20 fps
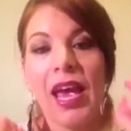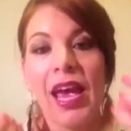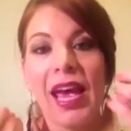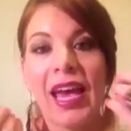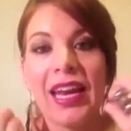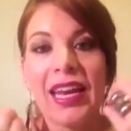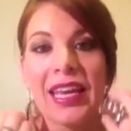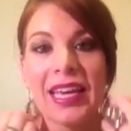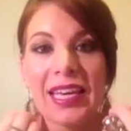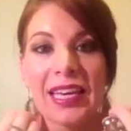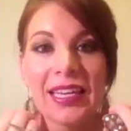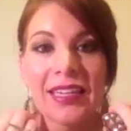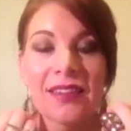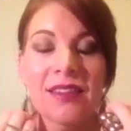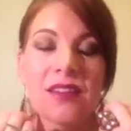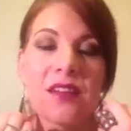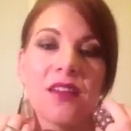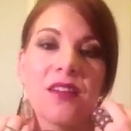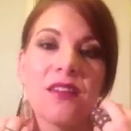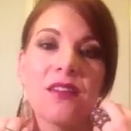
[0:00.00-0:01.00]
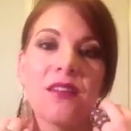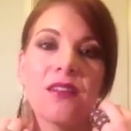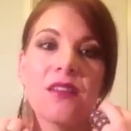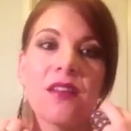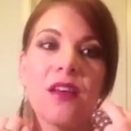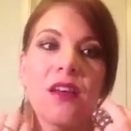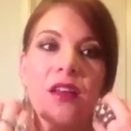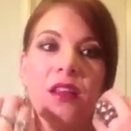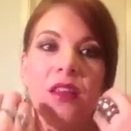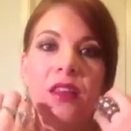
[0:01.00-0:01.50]
and it
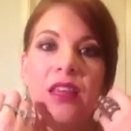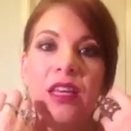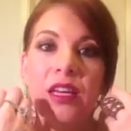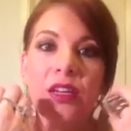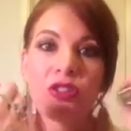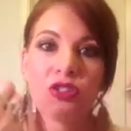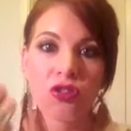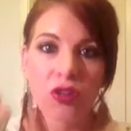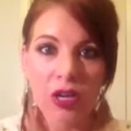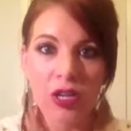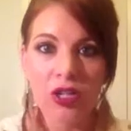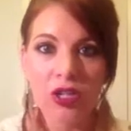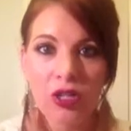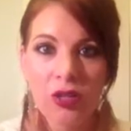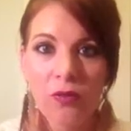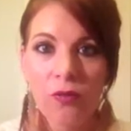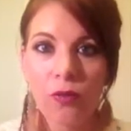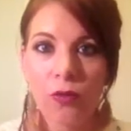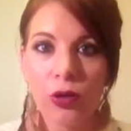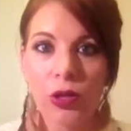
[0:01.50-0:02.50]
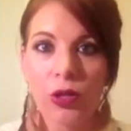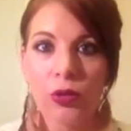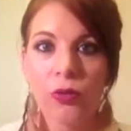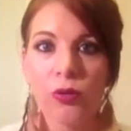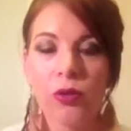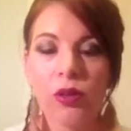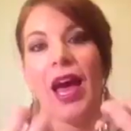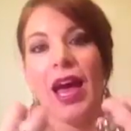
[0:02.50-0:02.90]
does the extraction for you.